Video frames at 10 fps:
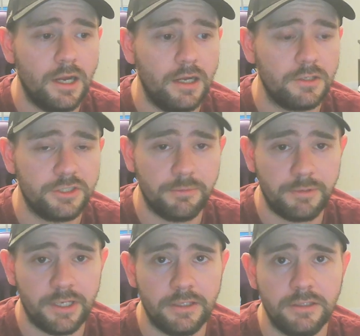
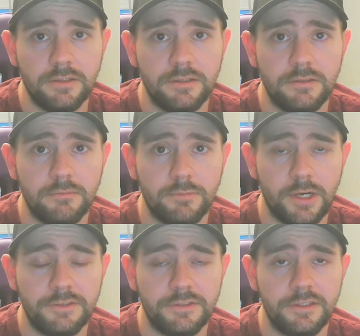shipping
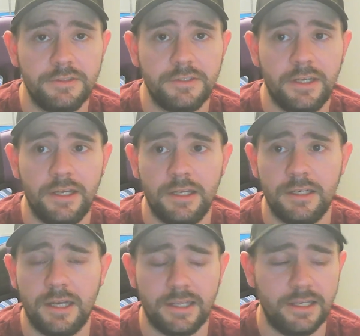prices,
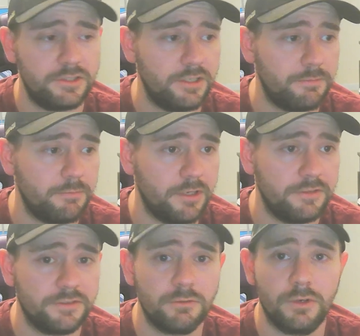and I guess shipping
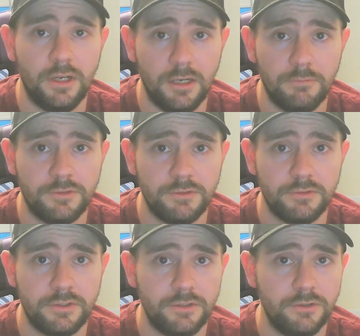prices going up soon
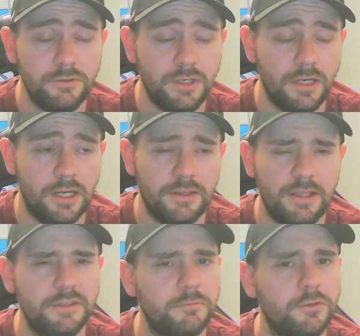too. I
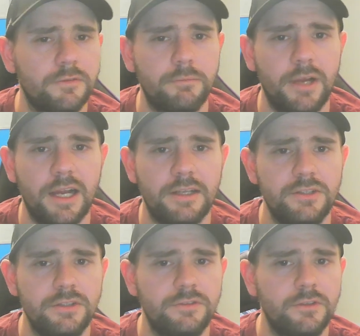think it's more for
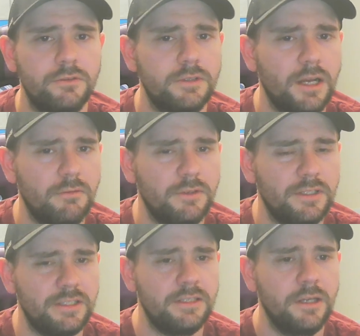packages though, not
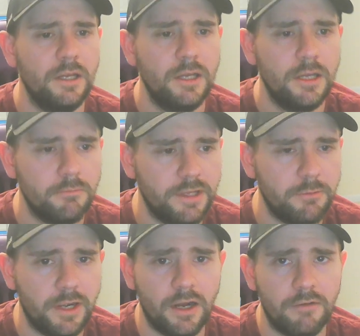really plain
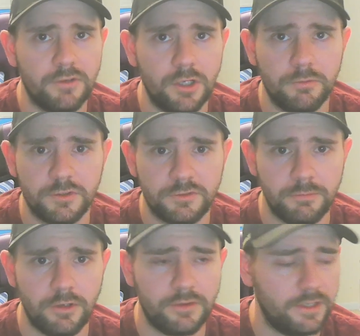white envelopes or
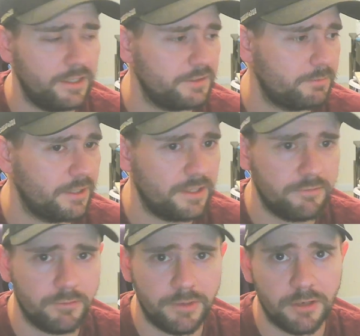small things, but I think
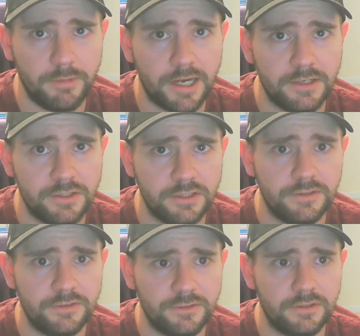for bigger
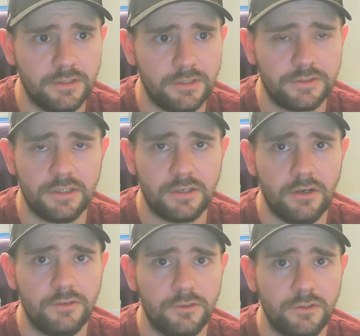packages, it's going to
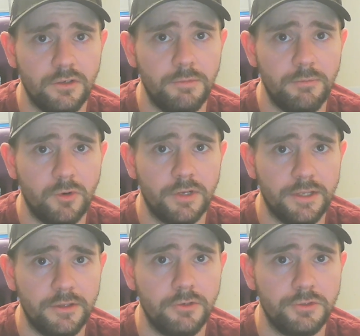cost a little bit more to
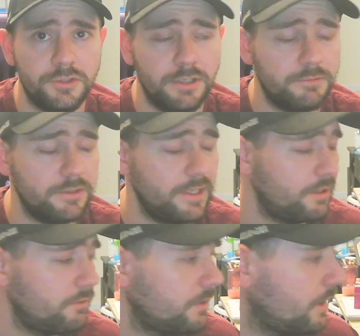get those shipped
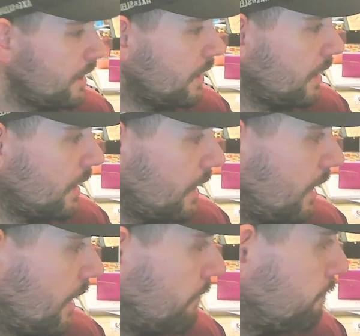now. Um,